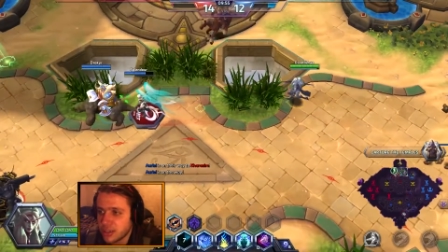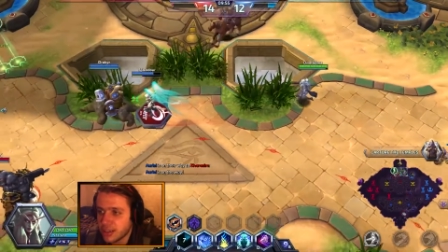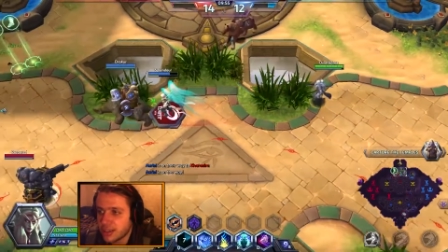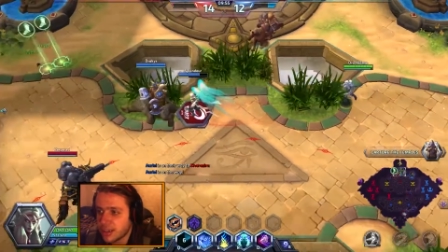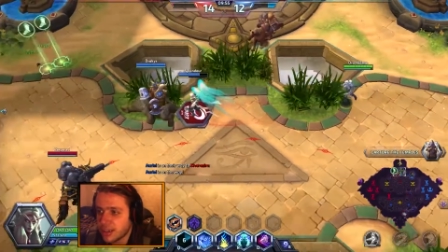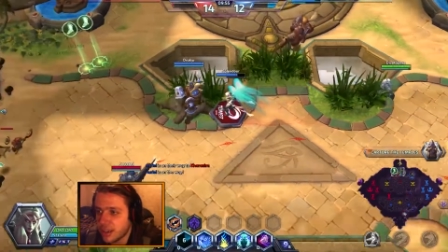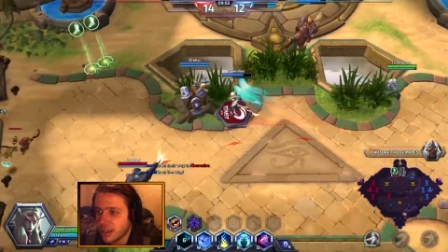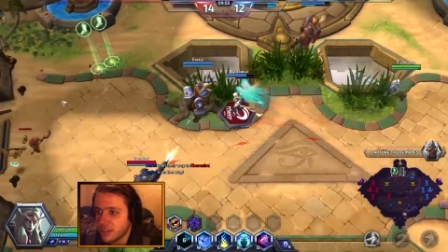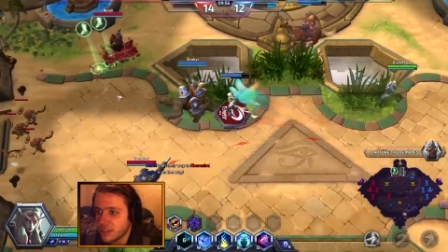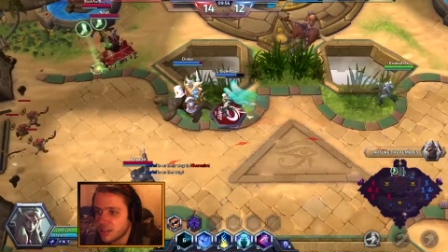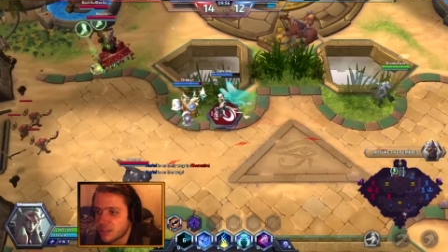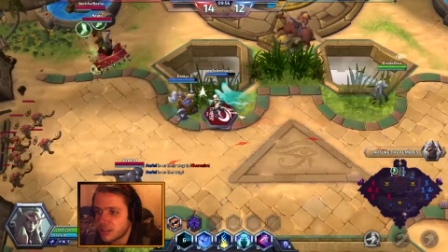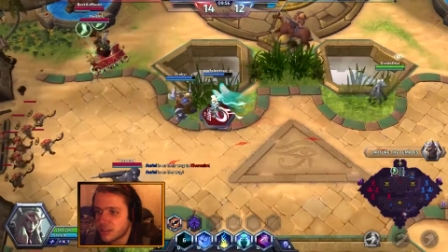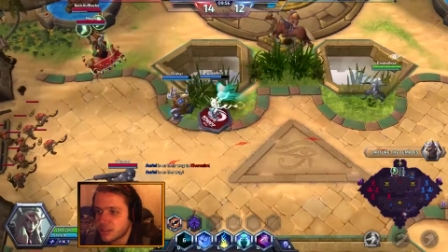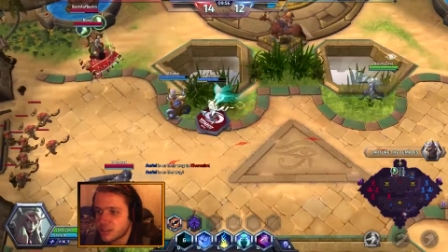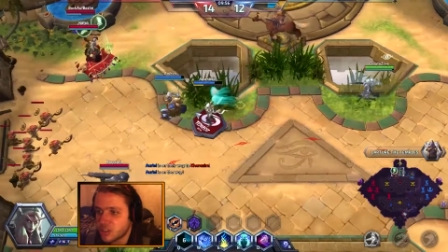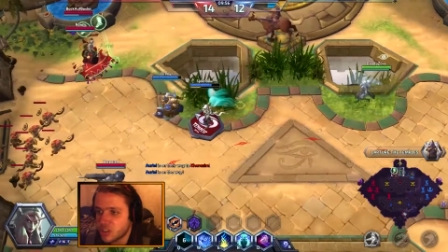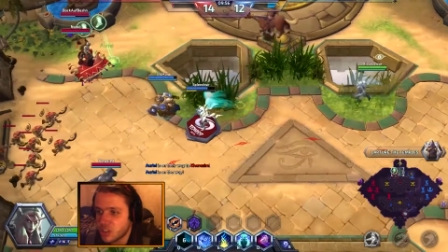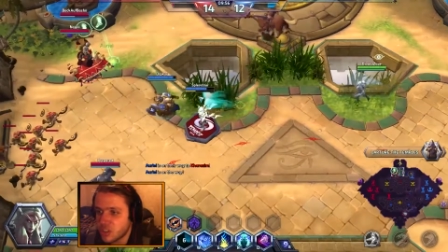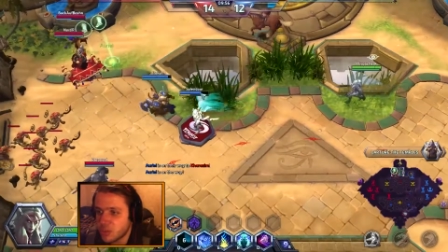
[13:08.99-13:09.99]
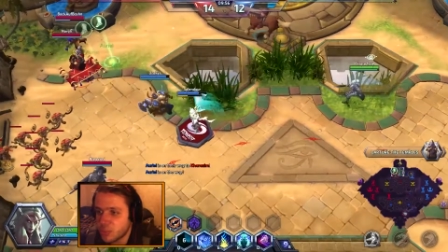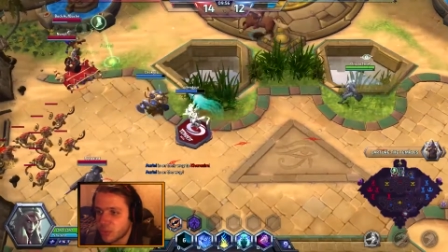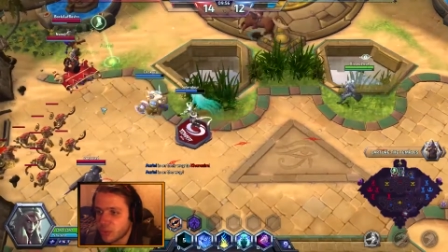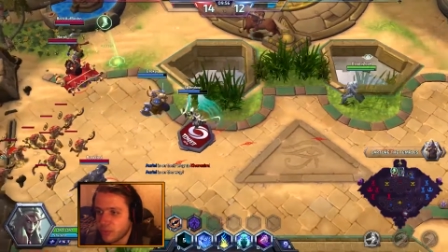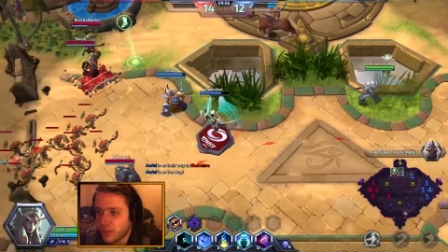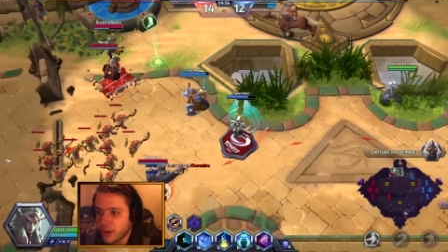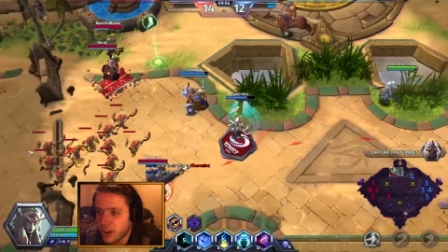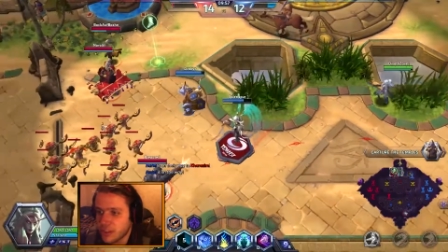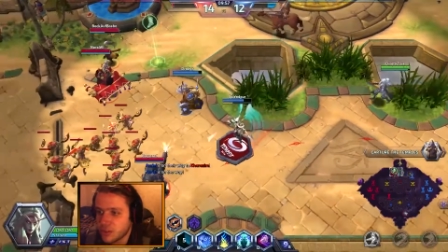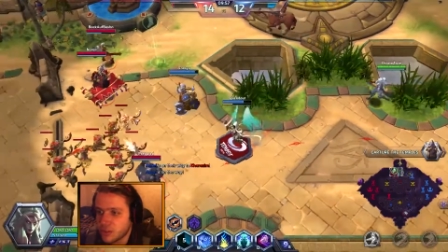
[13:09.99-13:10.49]
Again, it just
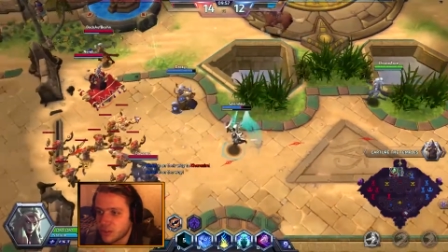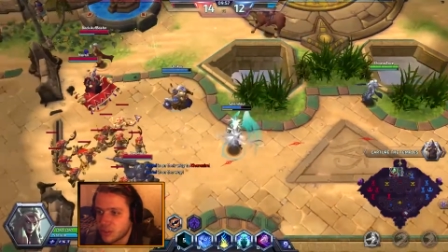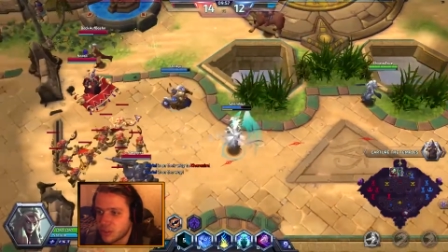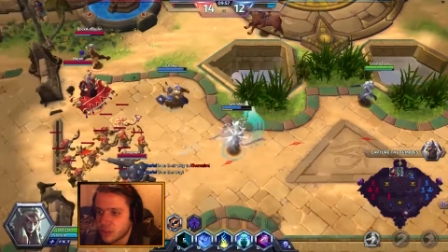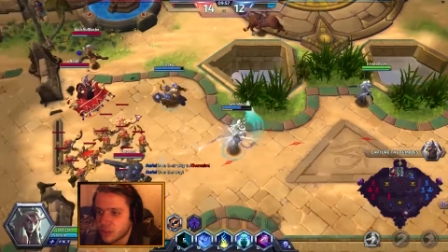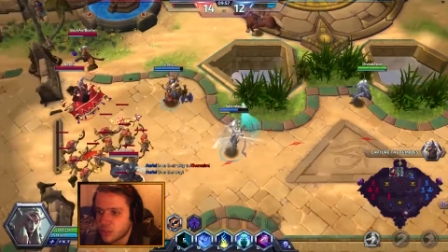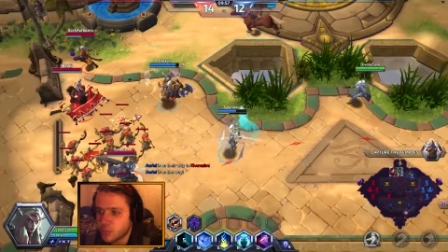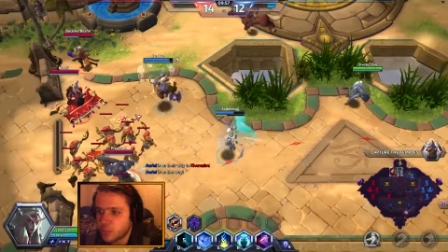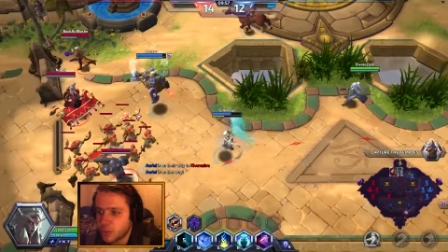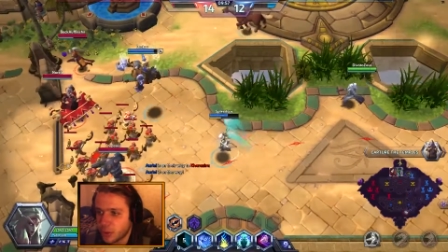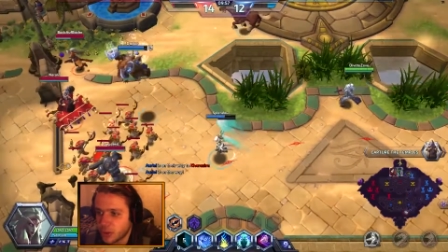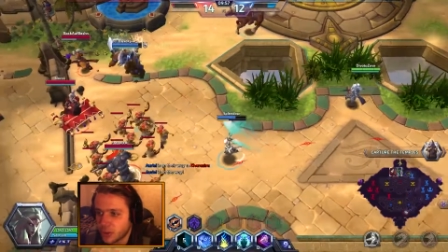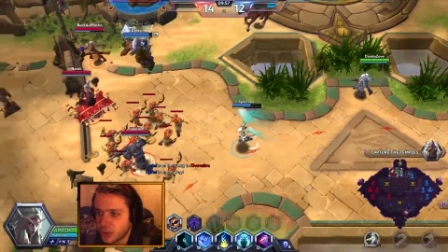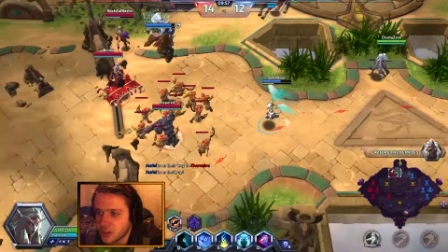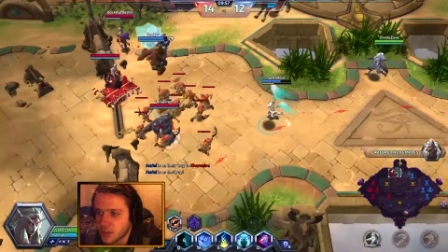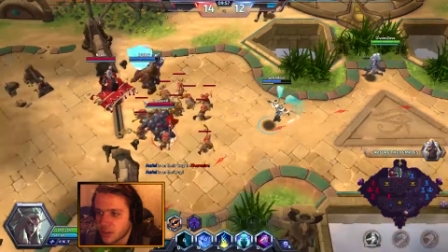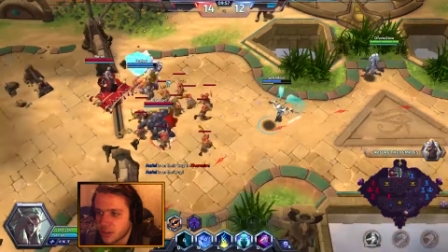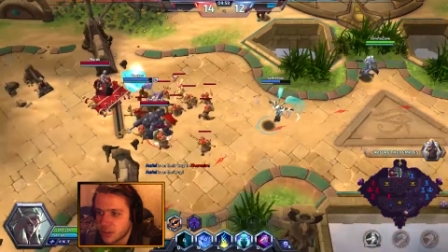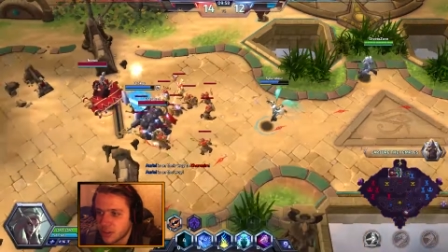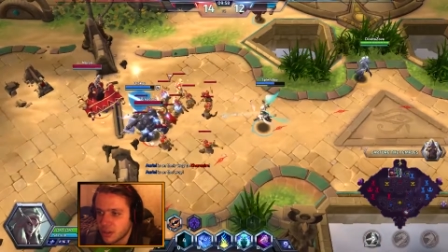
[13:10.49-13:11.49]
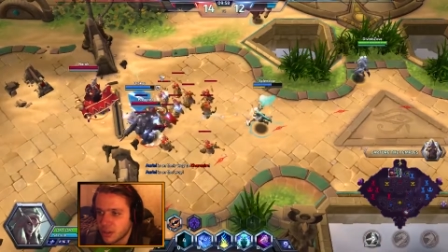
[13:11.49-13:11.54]
provides you this burst